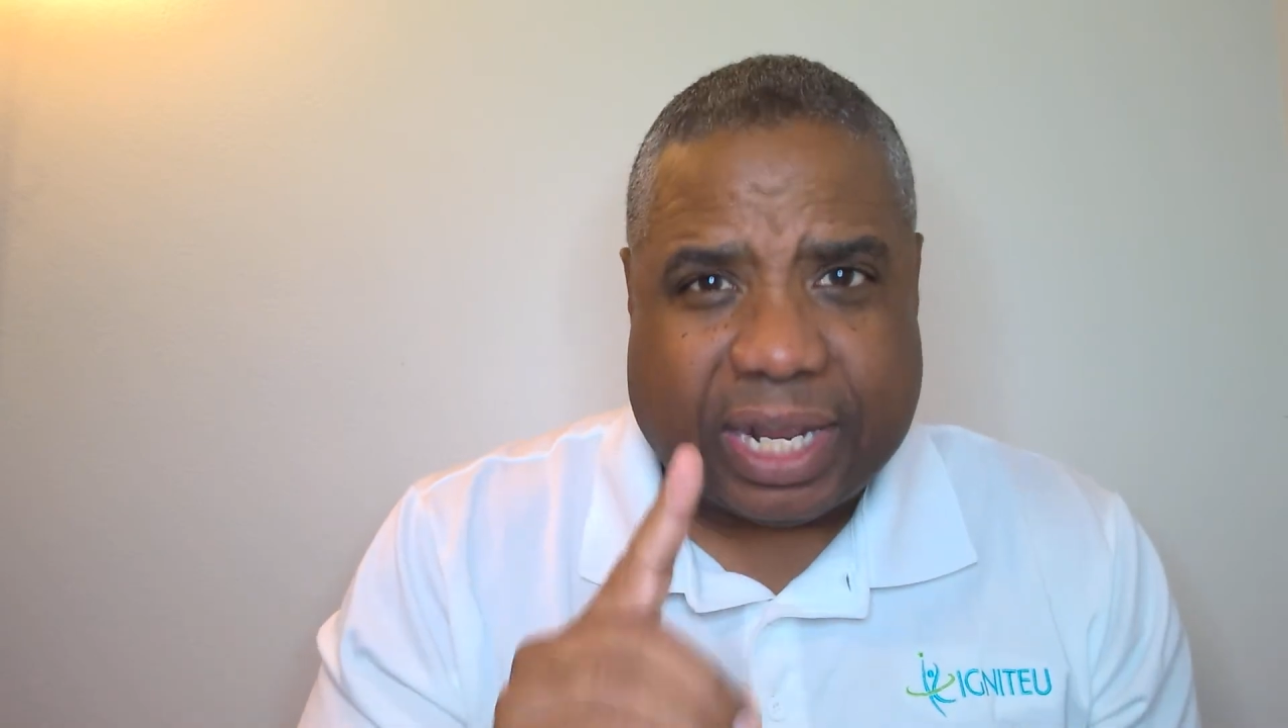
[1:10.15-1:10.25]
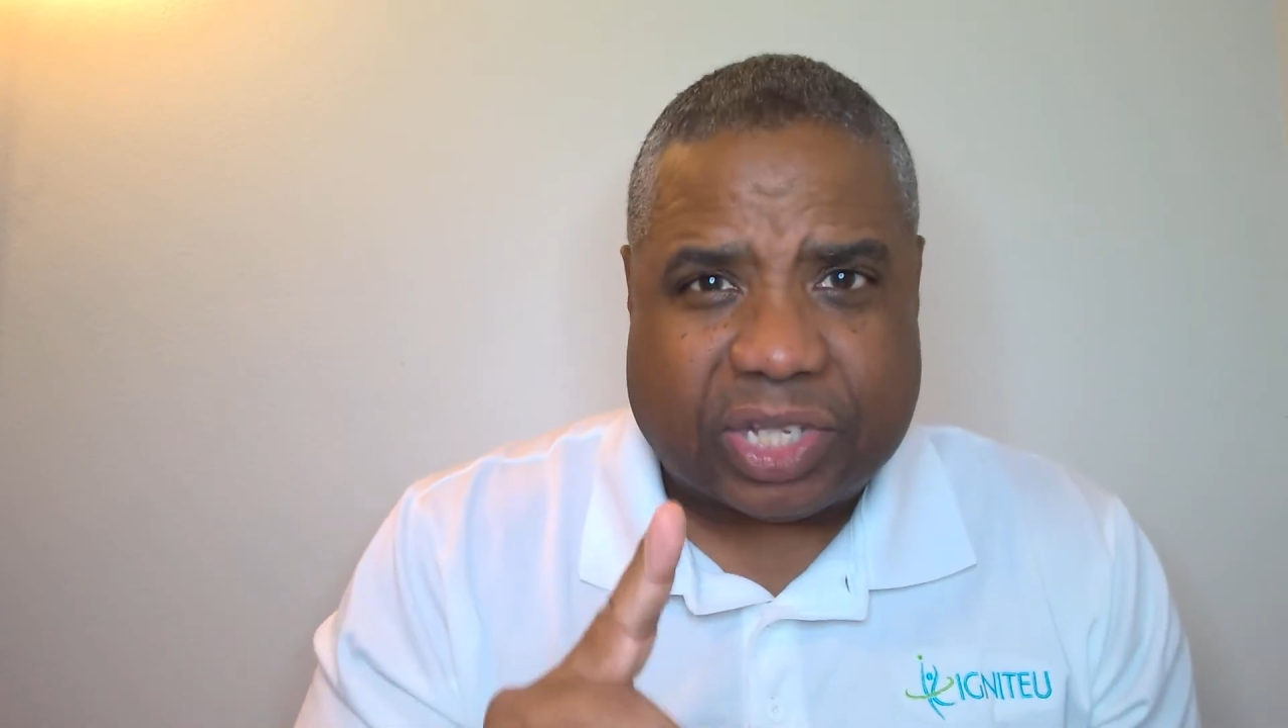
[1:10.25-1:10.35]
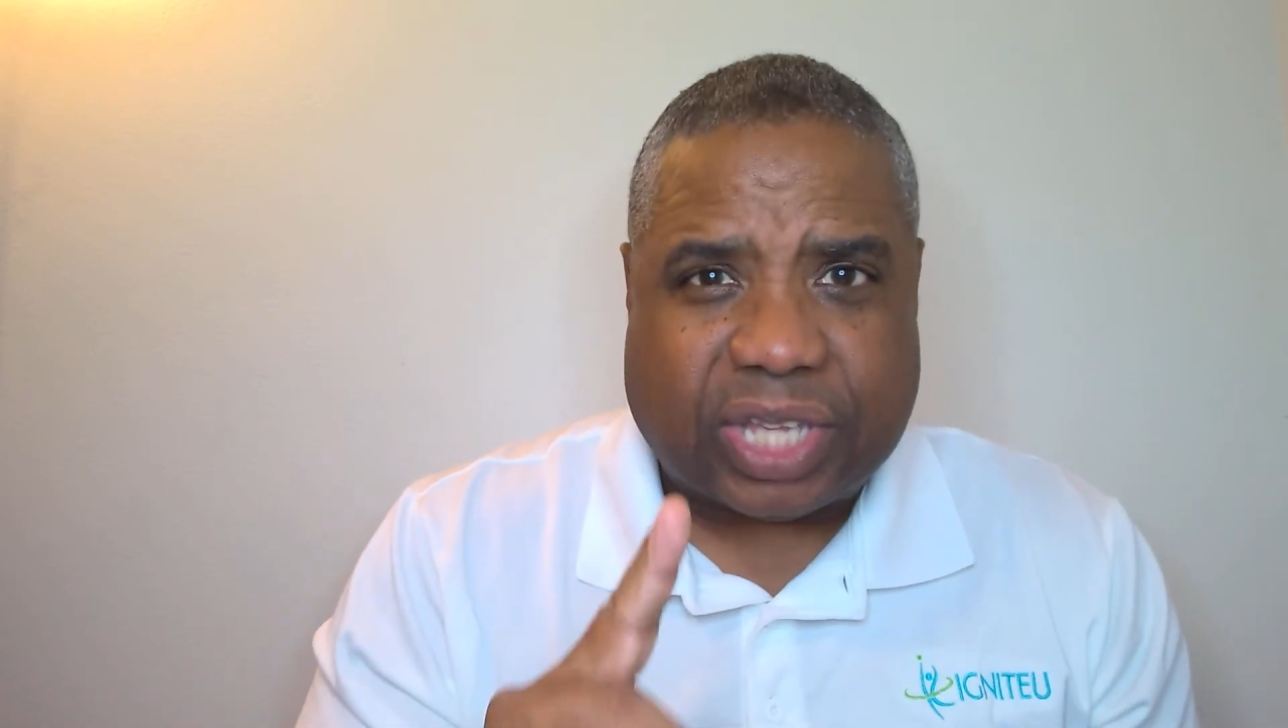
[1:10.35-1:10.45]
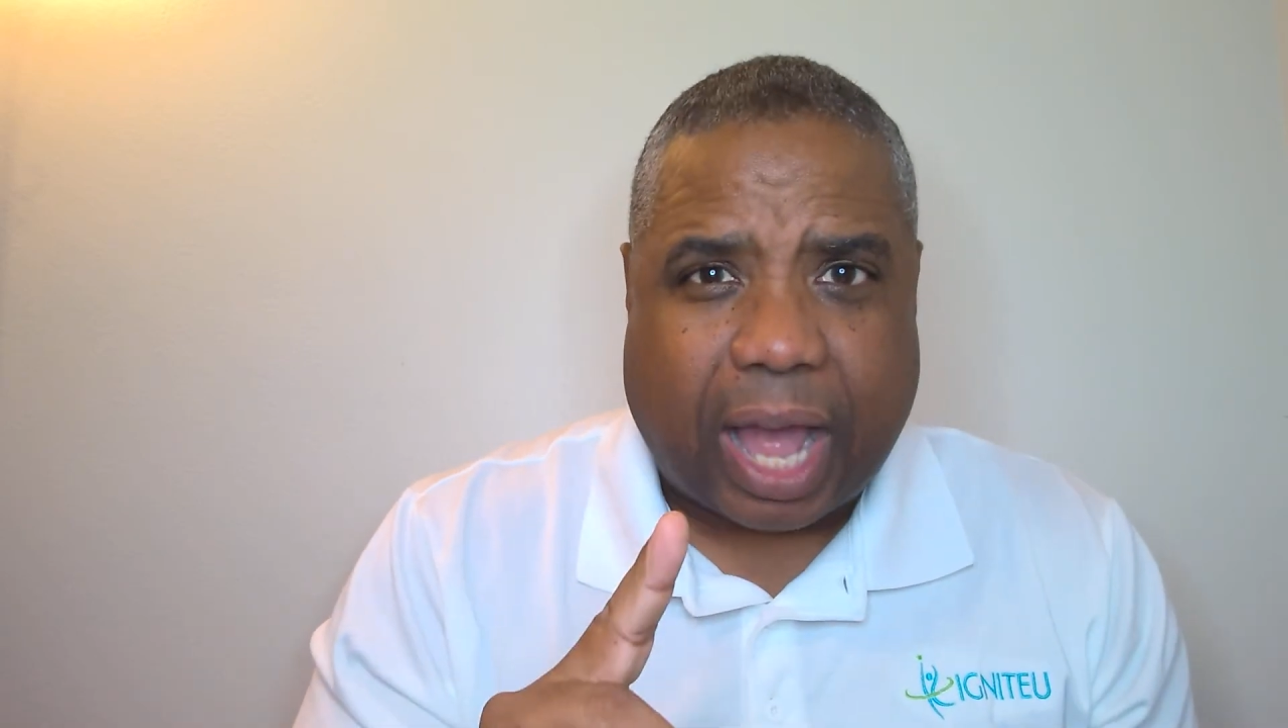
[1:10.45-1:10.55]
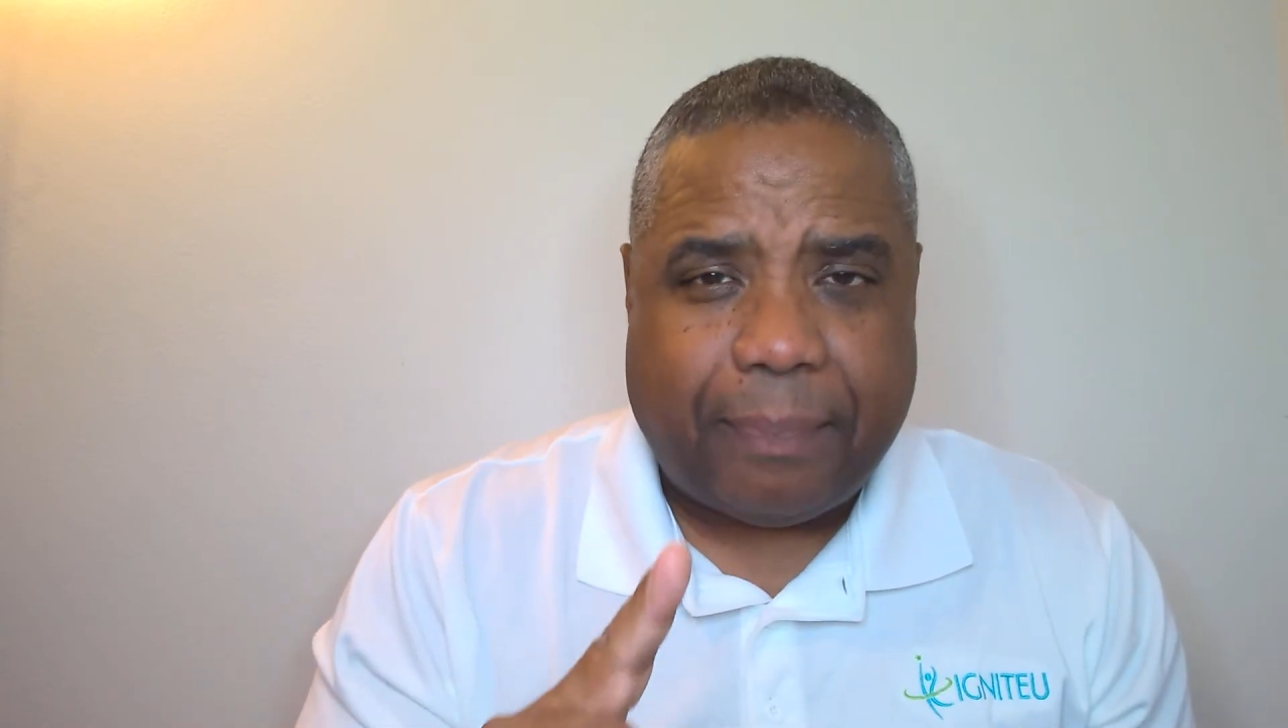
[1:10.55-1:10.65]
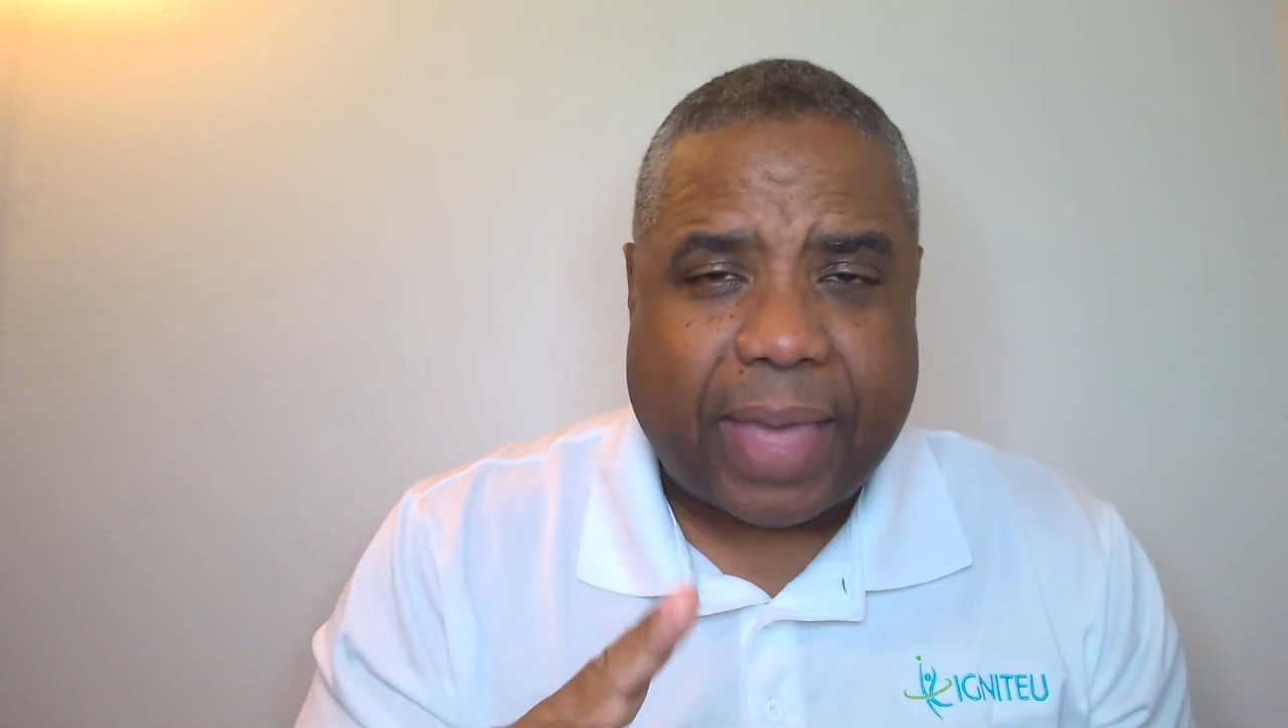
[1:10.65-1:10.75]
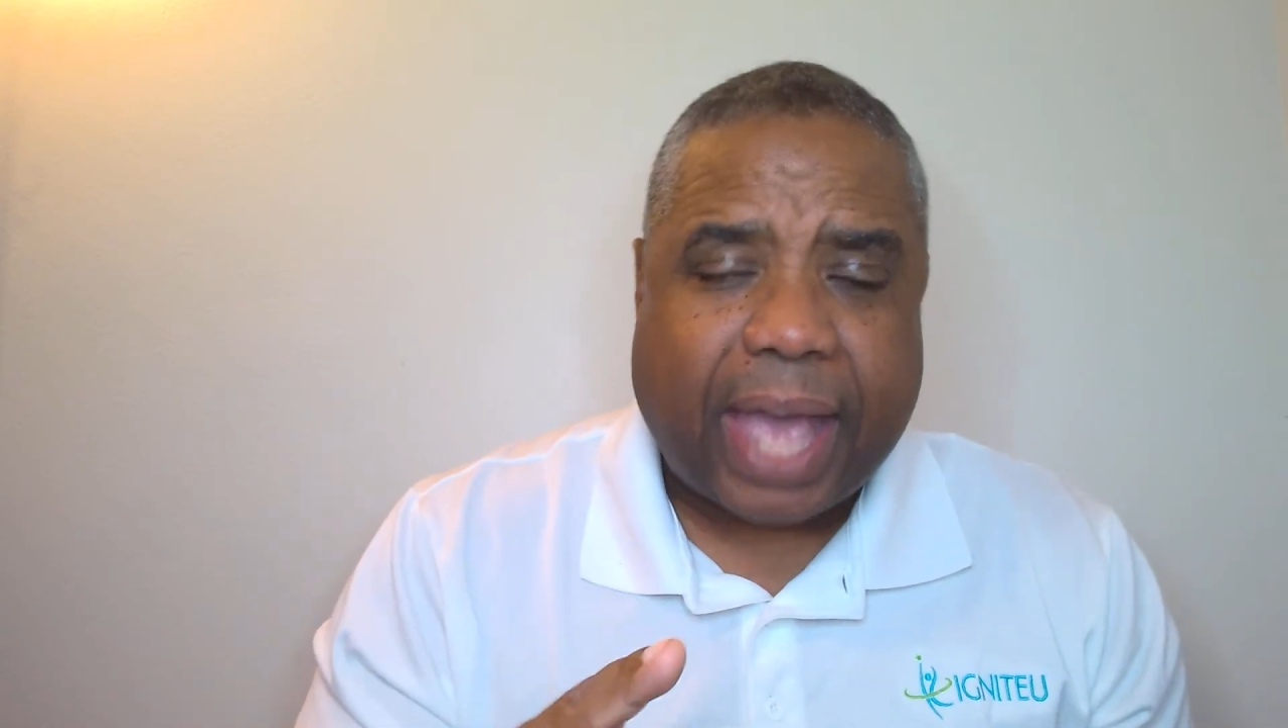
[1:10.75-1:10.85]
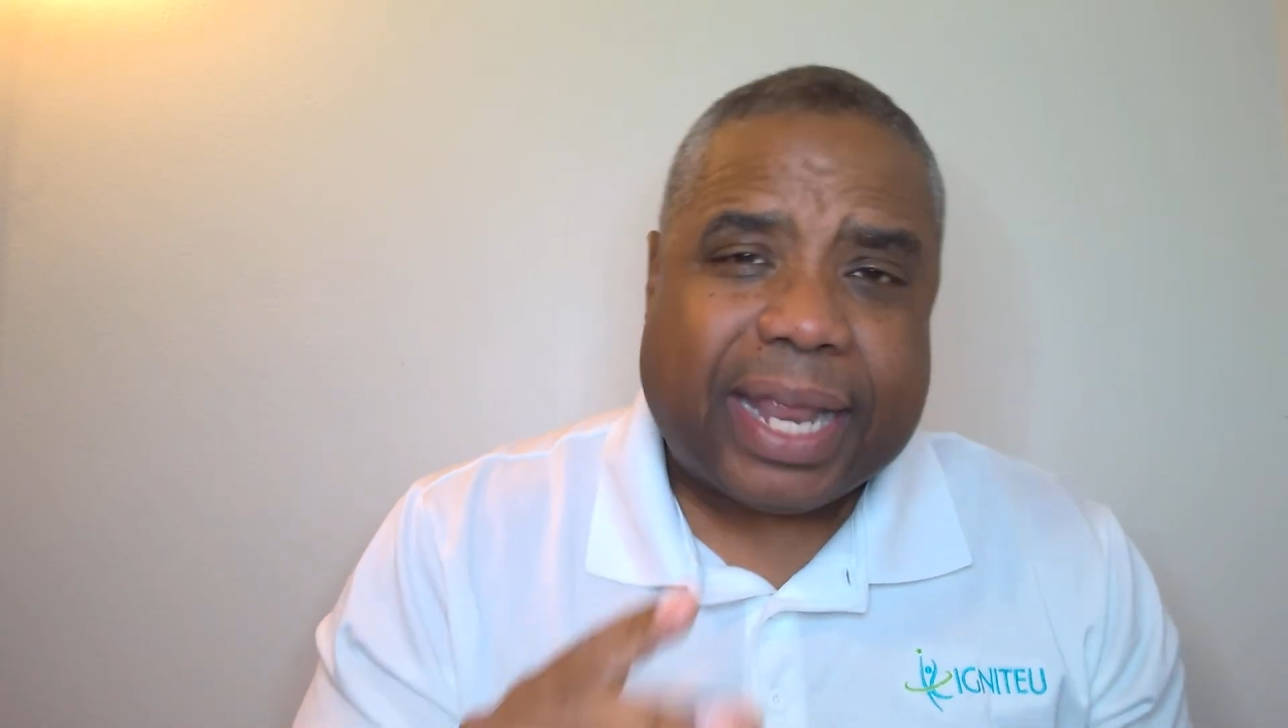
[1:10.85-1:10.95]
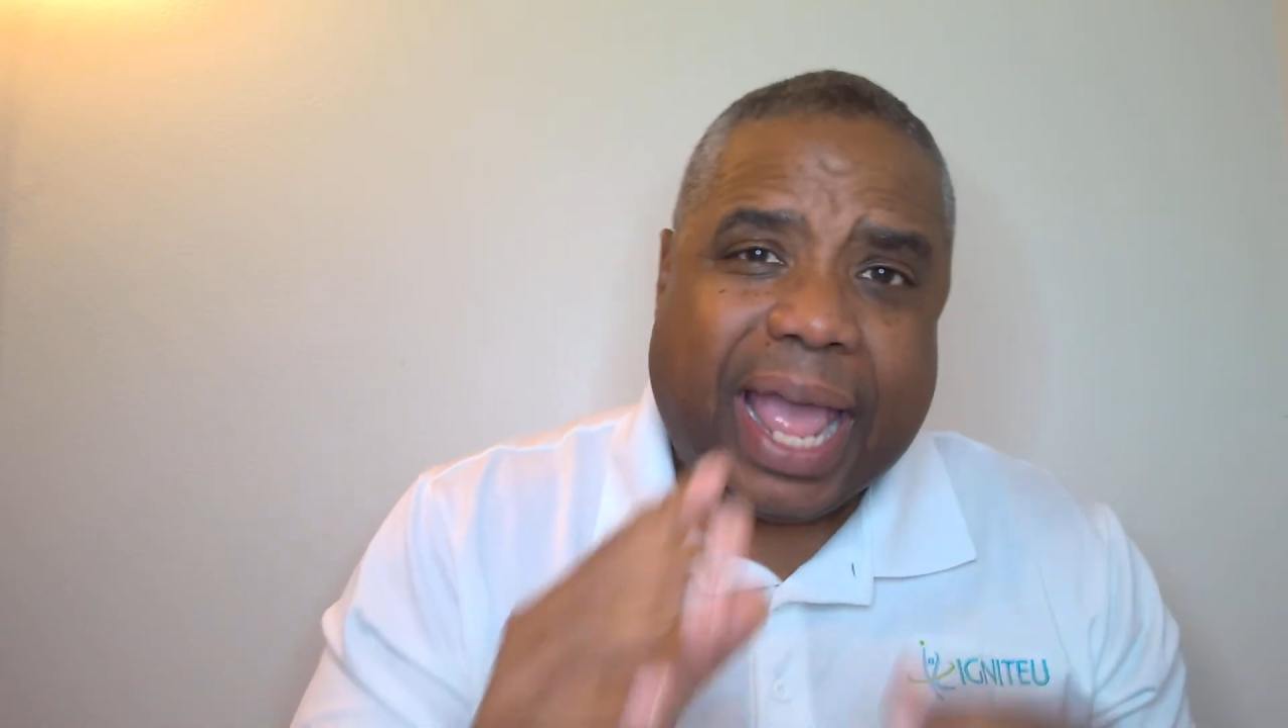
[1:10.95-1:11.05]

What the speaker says: stop that,